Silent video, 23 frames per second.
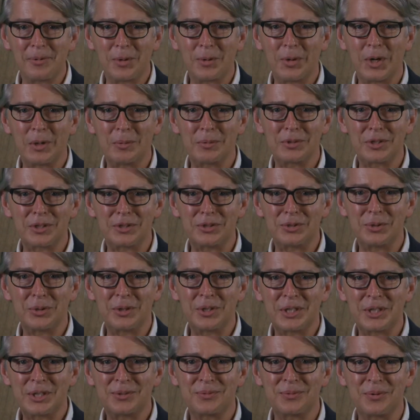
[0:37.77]
you were able to
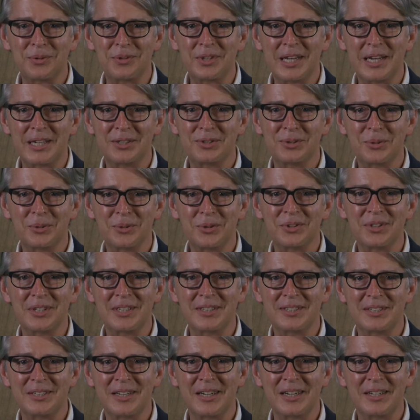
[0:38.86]
join us for that tour
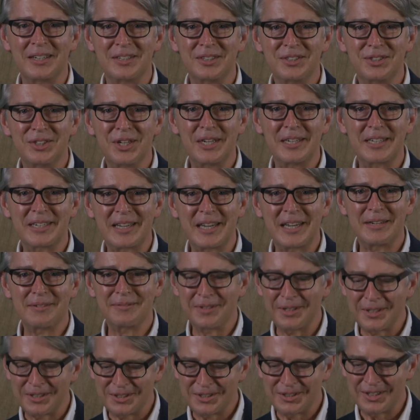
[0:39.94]
that Jake gave
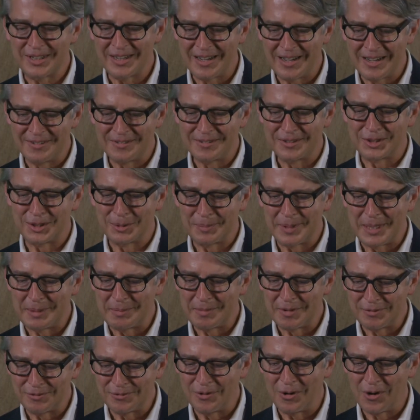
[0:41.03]
us of a
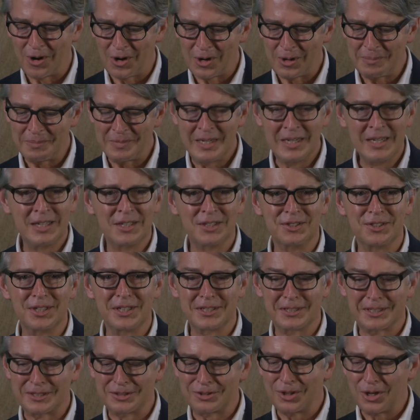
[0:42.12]
Supima farm.
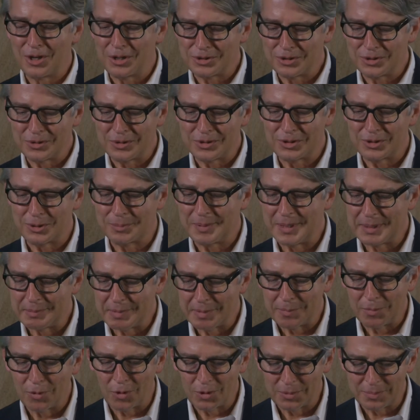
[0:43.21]
Jake is also a Supima
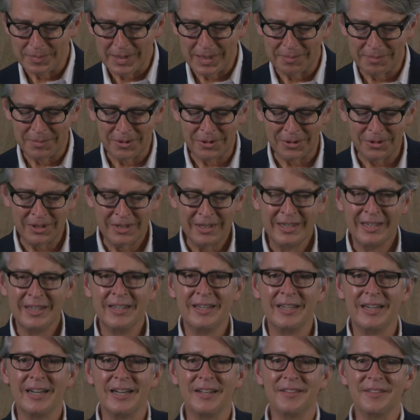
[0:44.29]
board member.
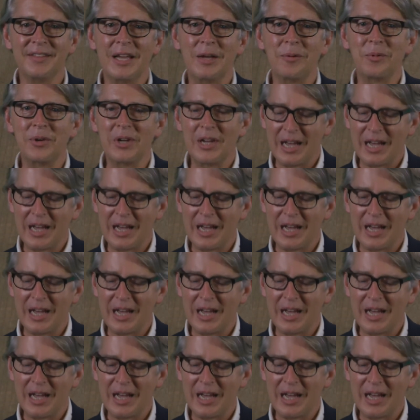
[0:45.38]
And then we